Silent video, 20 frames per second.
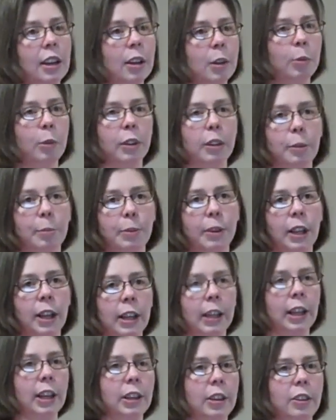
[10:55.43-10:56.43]
With a
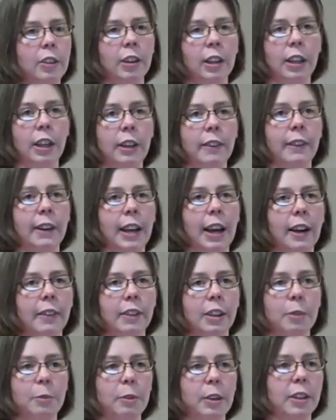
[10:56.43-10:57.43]
plugin, you can even have
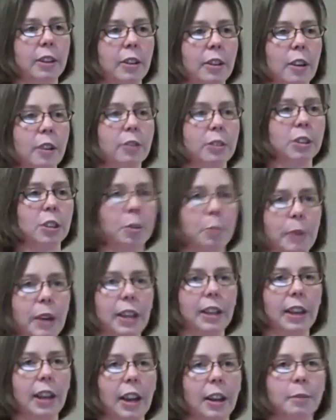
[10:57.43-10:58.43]
them with their own
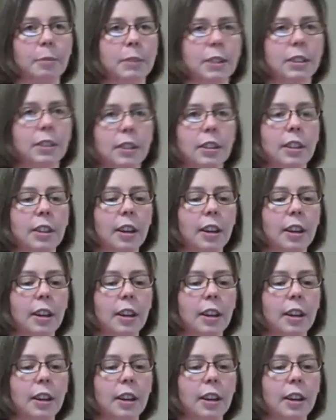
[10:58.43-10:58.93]
domain names.